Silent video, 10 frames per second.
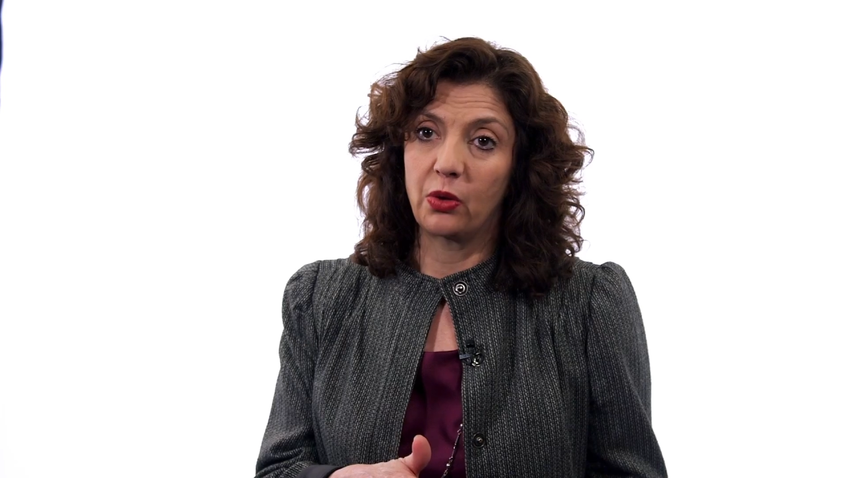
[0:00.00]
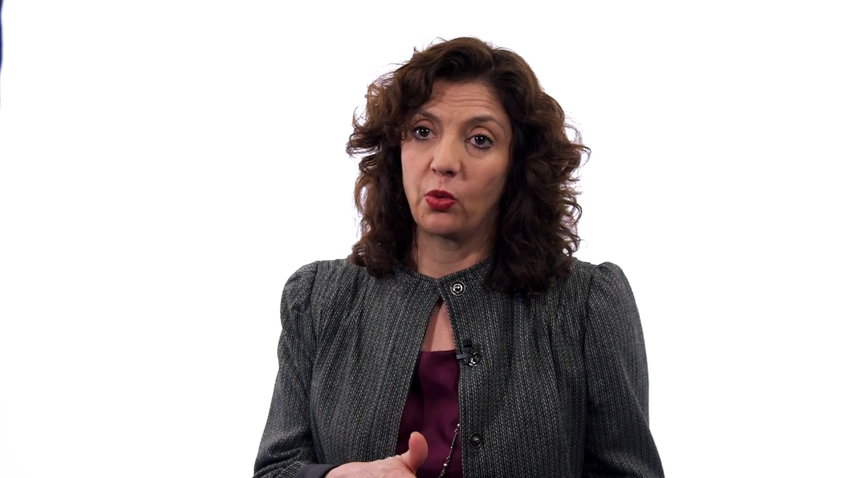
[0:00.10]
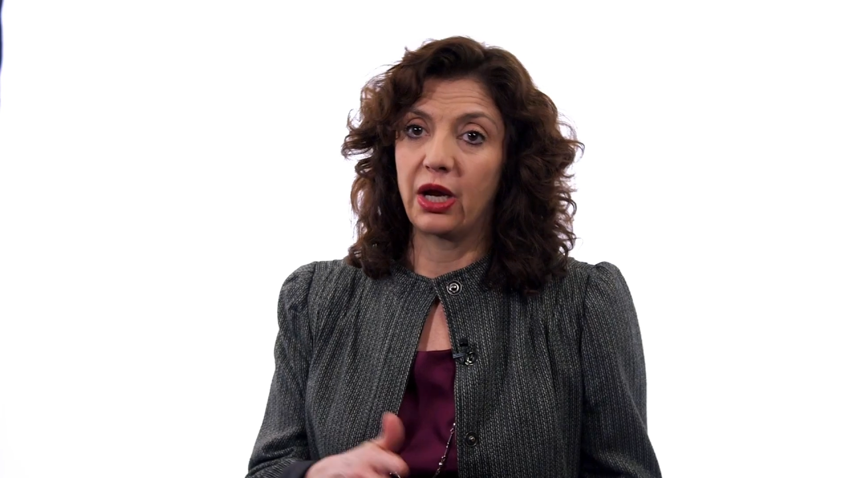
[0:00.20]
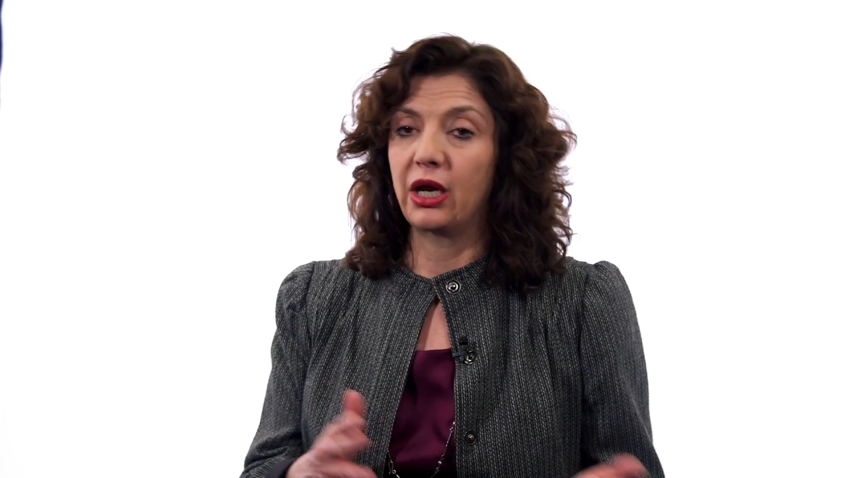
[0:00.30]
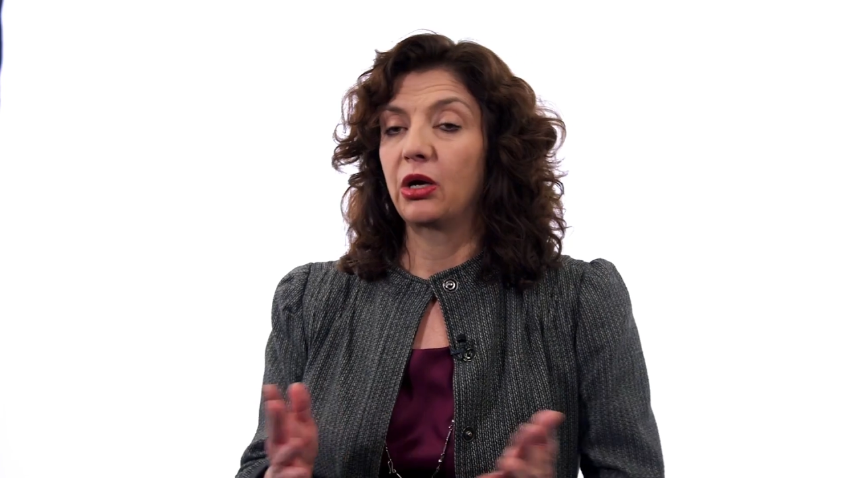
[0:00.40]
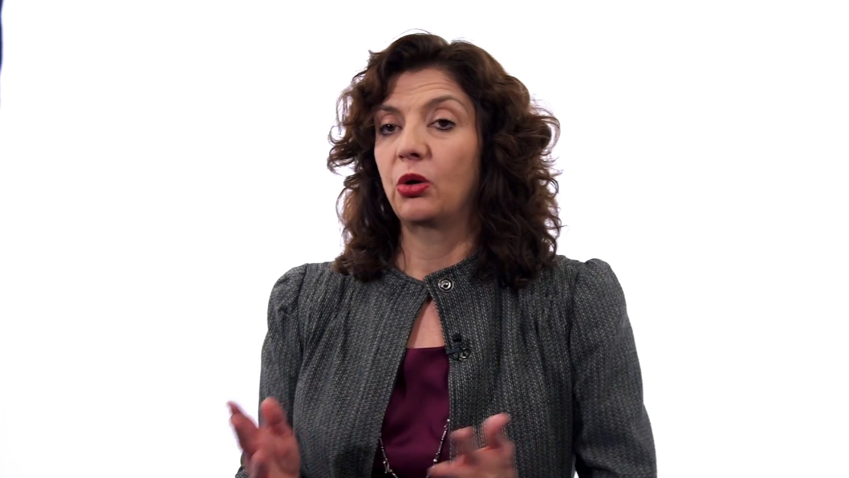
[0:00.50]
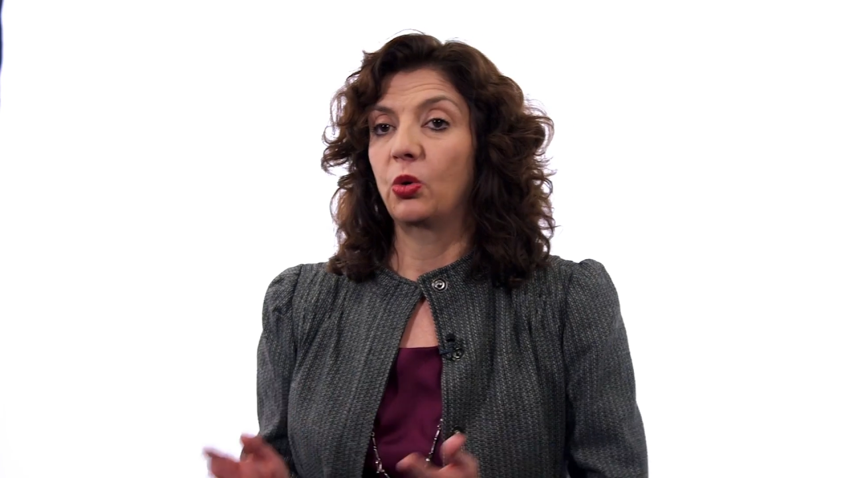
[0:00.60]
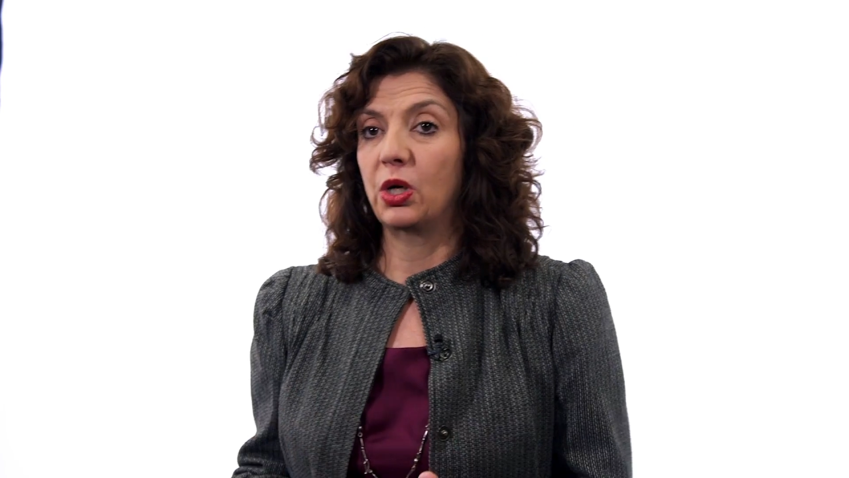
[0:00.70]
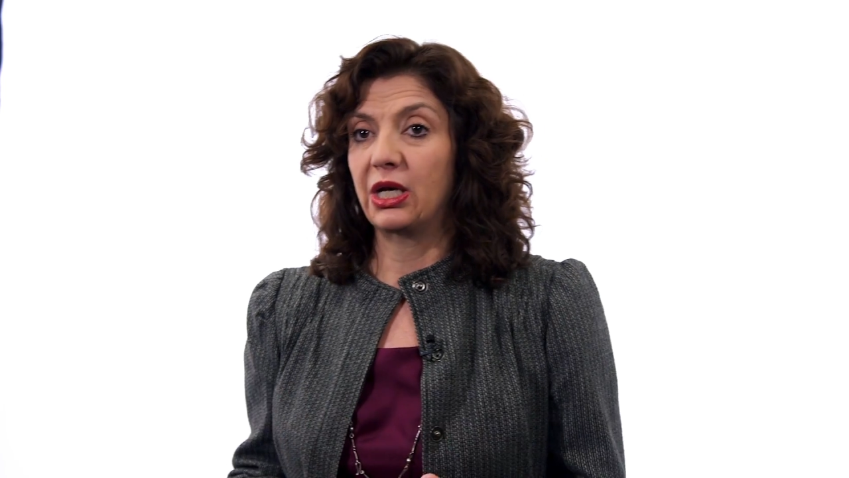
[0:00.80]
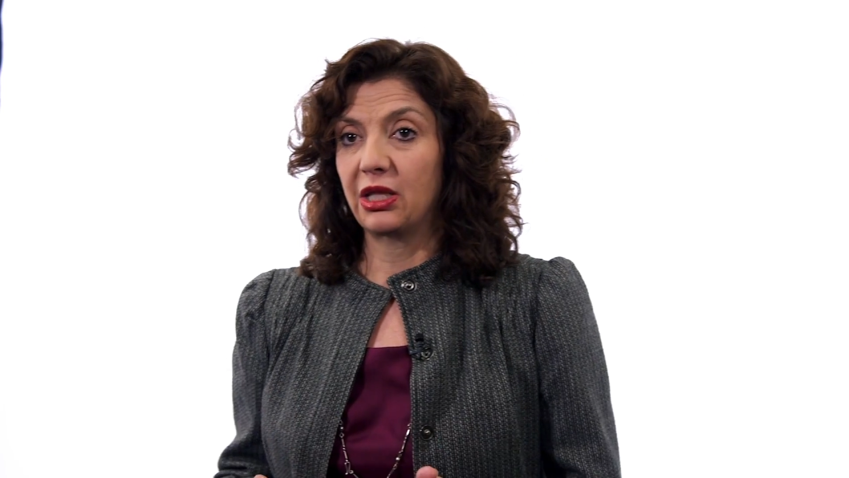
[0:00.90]
way
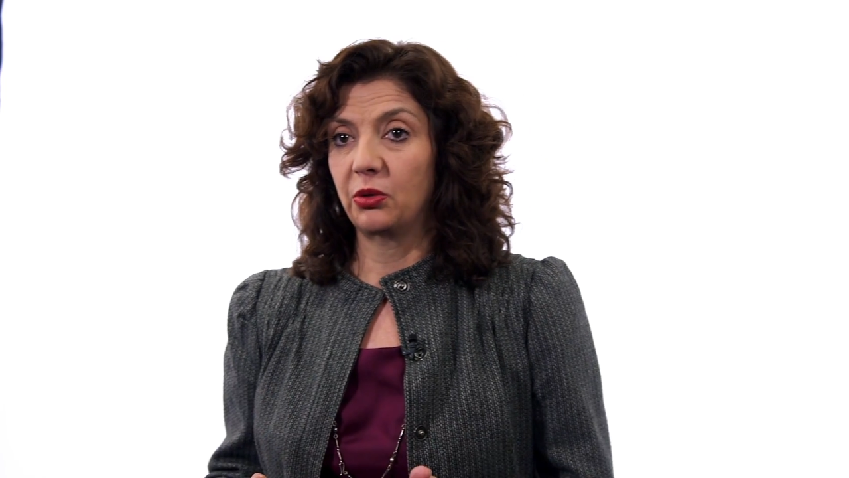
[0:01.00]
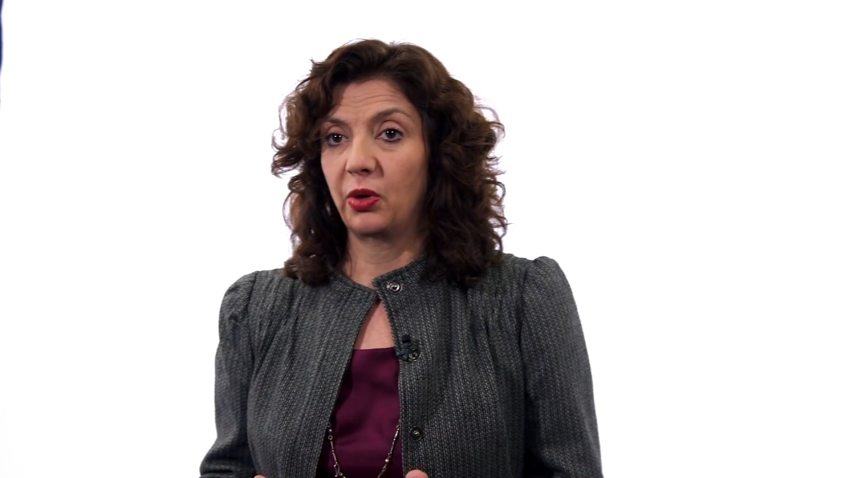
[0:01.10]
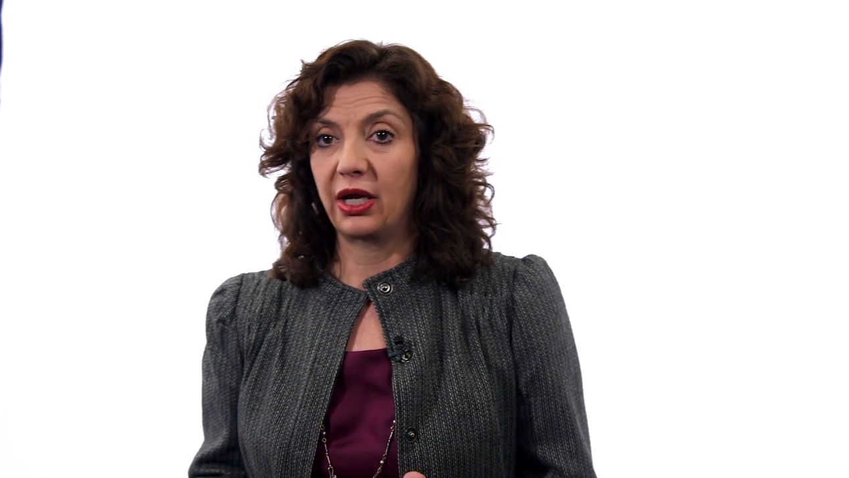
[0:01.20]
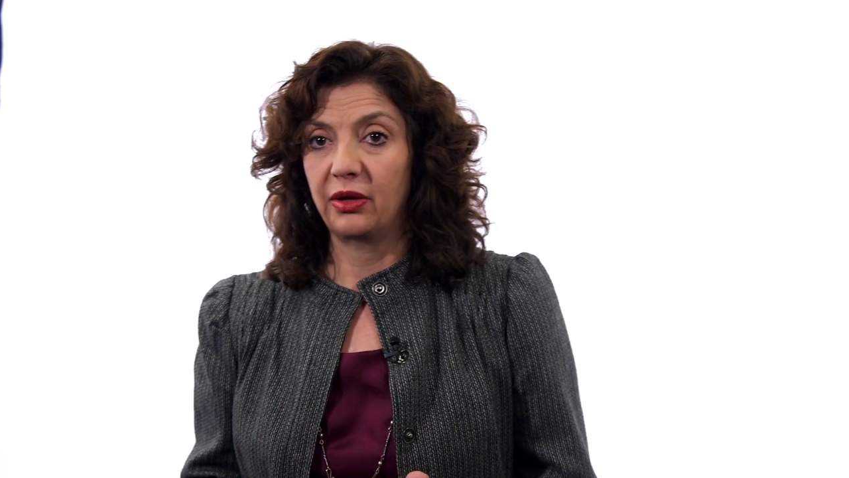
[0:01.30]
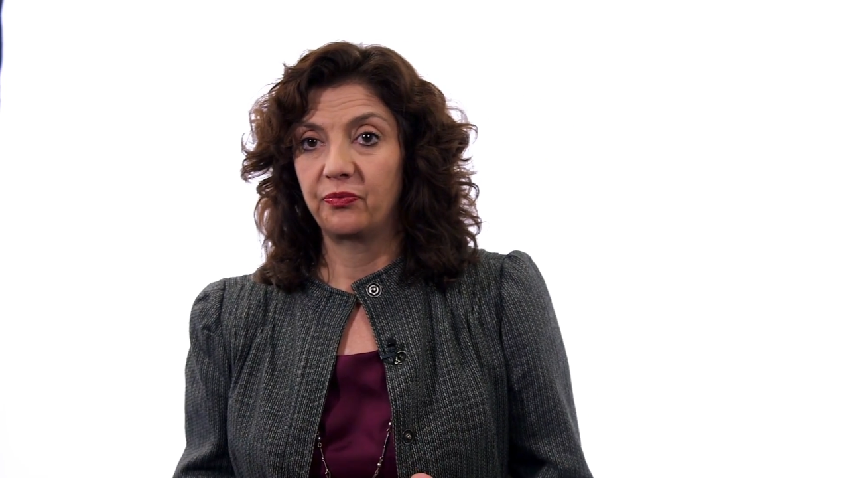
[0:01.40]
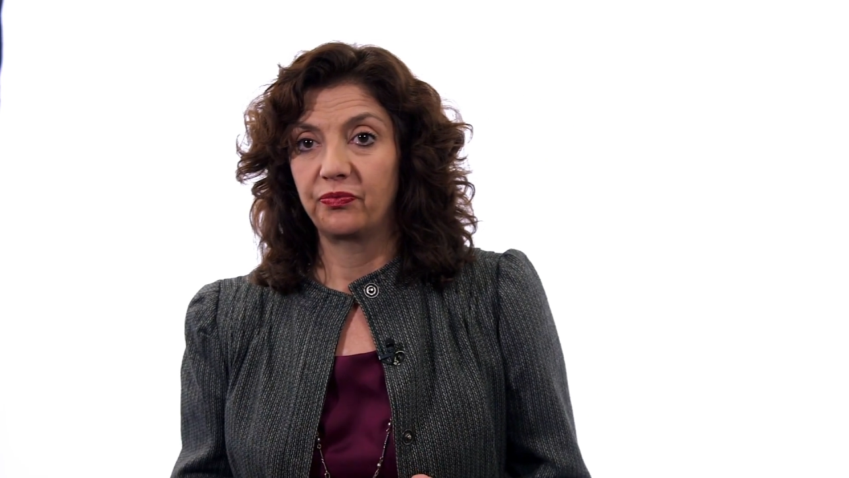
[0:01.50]
or another way.